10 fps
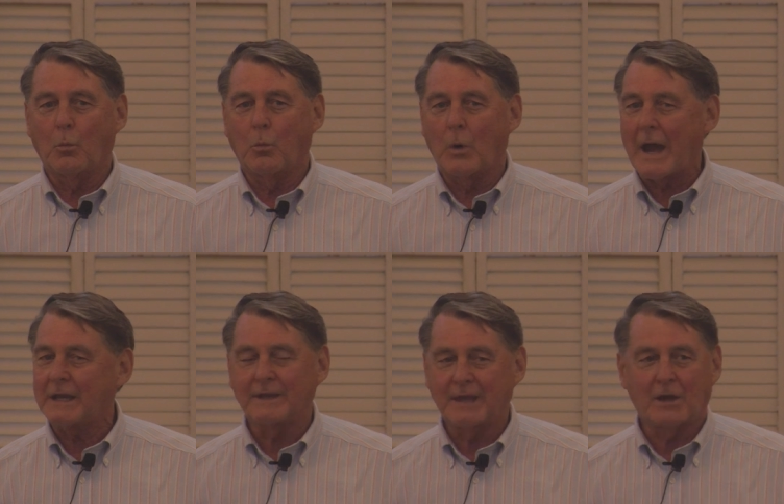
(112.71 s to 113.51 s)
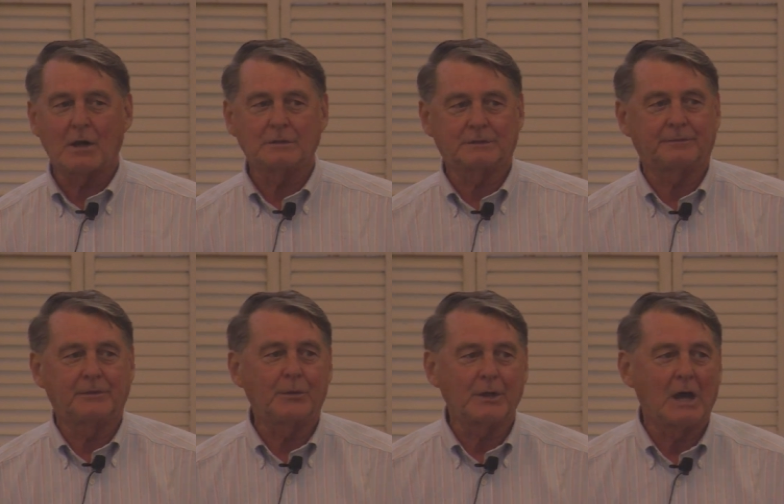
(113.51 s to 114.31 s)
why do they call it the
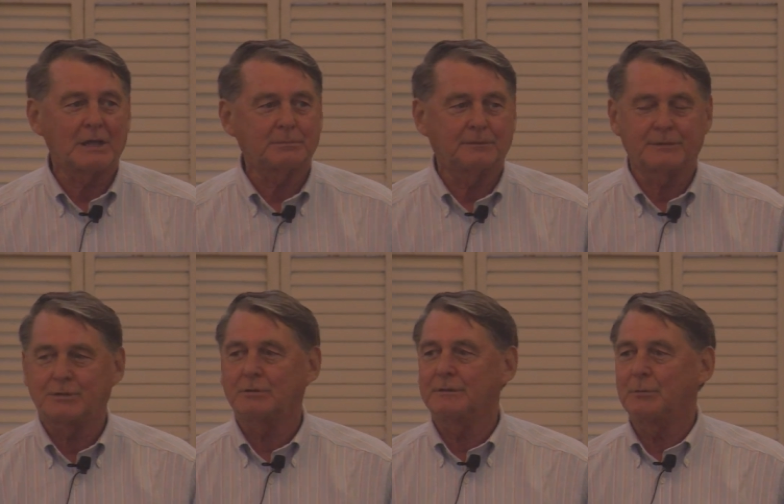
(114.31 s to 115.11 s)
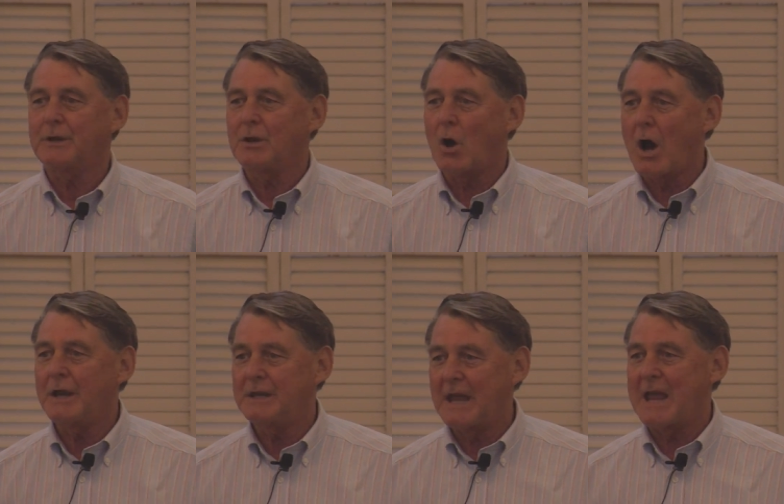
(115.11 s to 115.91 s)
floating hospital for children? What an
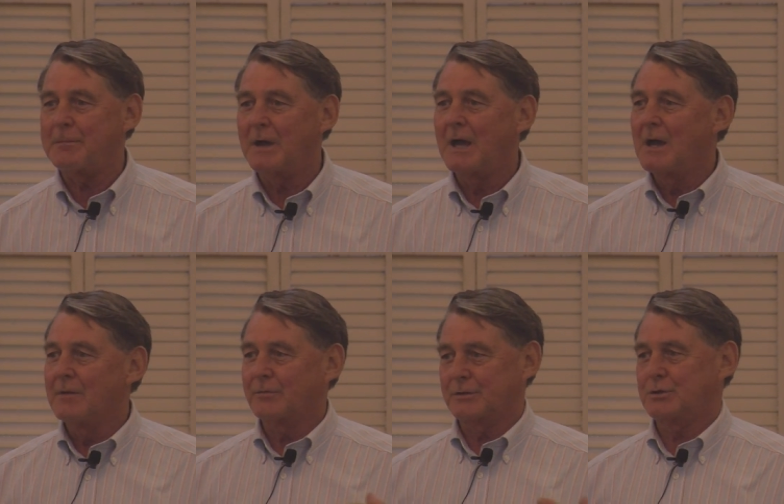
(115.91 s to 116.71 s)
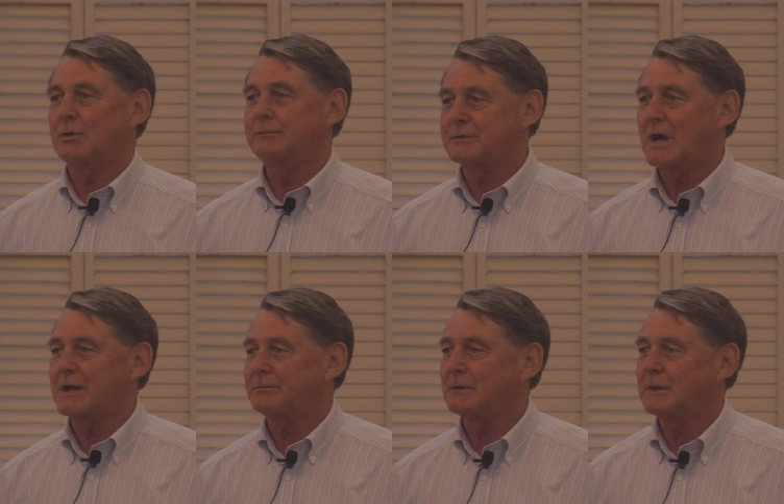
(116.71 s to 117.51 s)
odd name for a children's
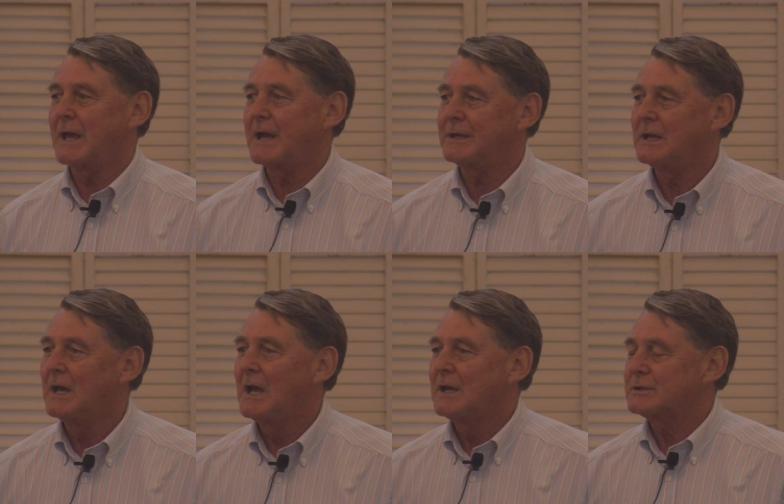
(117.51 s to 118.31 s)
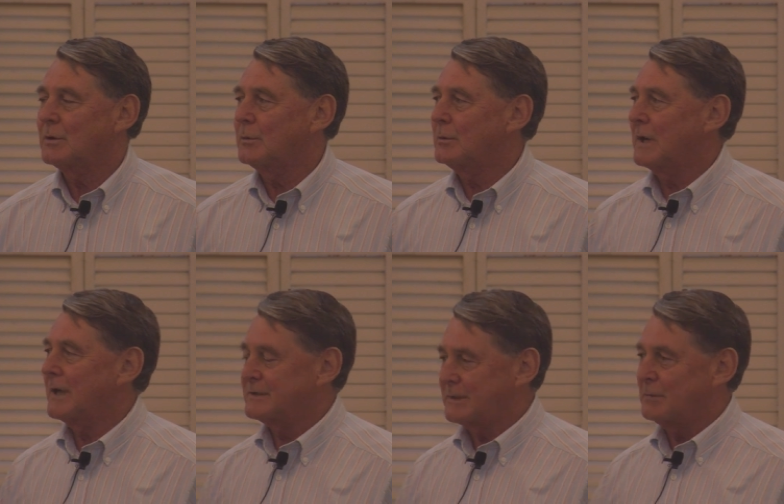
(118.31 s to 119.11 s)
hospital. And so
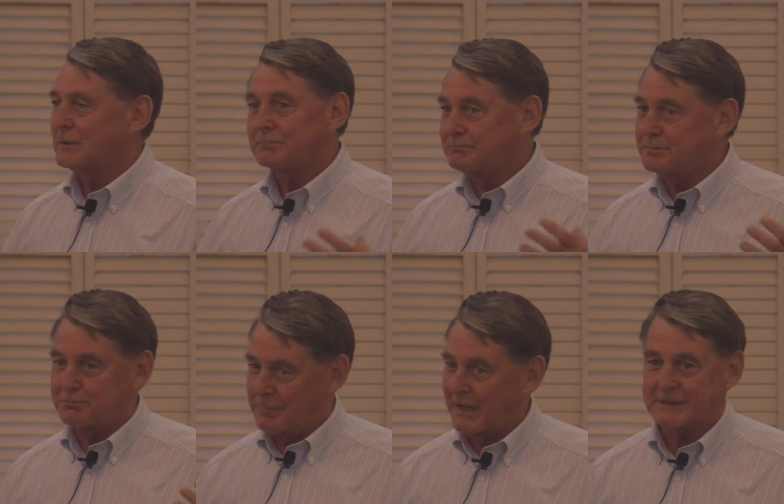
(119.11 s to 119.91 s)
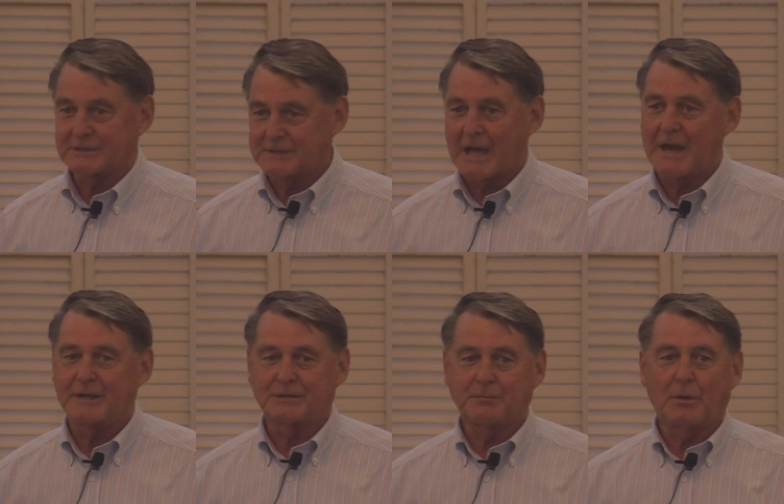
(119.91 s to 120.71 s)
I say, well, because it
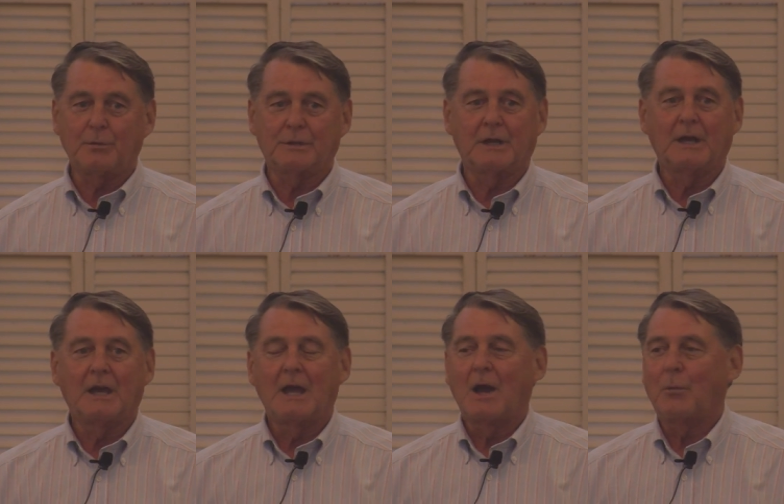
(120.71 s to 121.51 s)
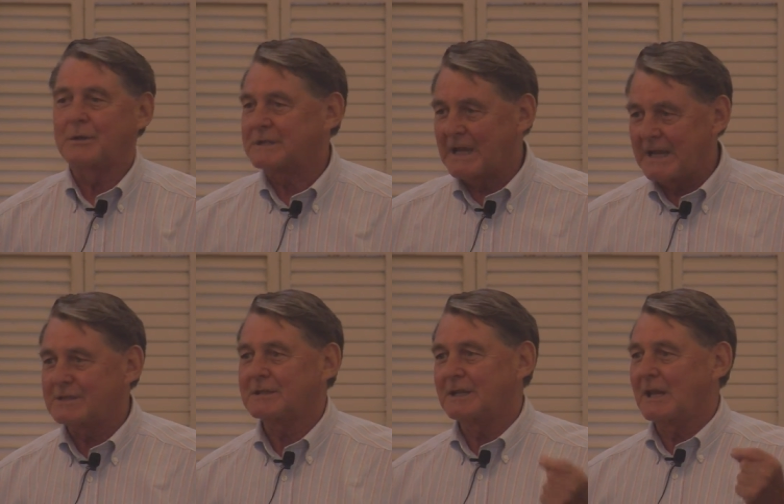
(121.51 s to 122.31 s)
started as a boat, which
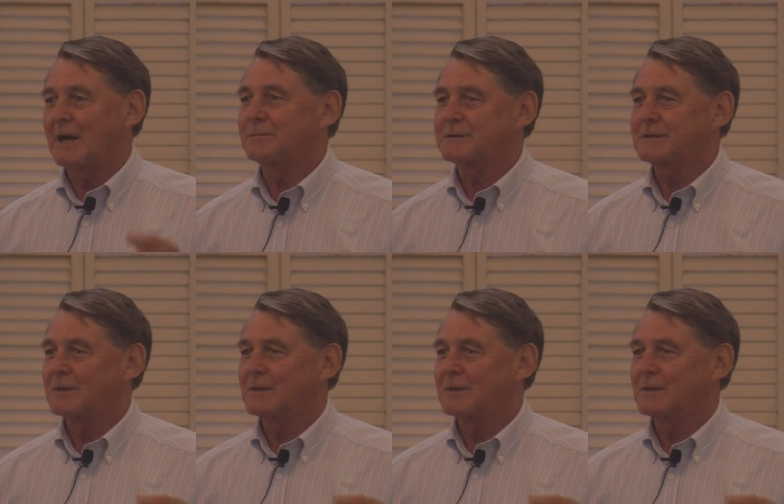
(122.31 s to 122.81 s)
instantly comes,